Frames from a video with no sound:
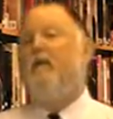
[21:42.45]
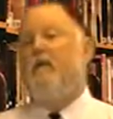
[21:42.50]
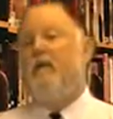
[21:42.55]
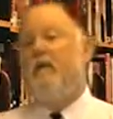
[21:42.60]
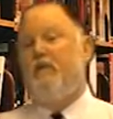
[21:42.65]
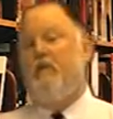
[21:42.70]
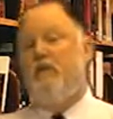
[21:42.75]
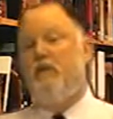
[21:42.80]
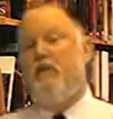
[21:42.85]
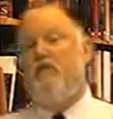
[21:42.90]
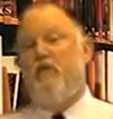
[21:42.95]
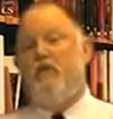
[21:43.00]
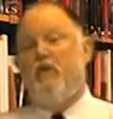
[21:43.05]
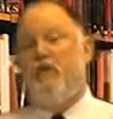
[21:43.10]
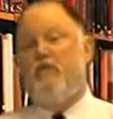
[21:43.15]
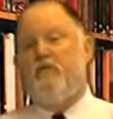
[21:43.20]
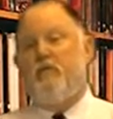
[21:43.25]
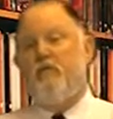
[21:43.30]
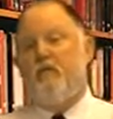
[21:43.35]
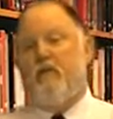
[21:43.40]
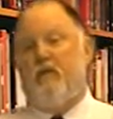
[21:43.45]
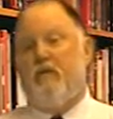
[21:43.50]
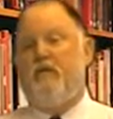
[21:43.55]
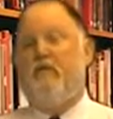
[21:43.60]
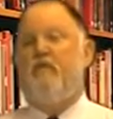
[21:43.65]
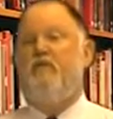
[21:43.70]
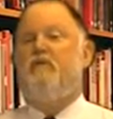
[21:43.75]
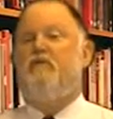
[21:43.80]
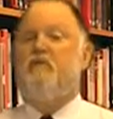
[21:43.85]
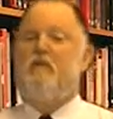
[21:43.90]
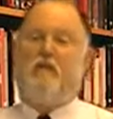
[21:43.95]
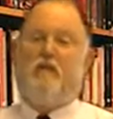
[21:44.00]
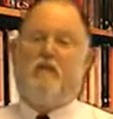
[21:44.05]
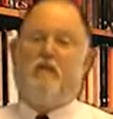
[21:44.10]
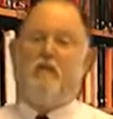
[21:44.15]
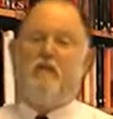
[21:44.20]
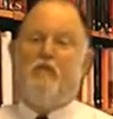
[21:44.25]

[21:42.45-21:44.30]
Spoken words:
and then you charge them the interest, and that's how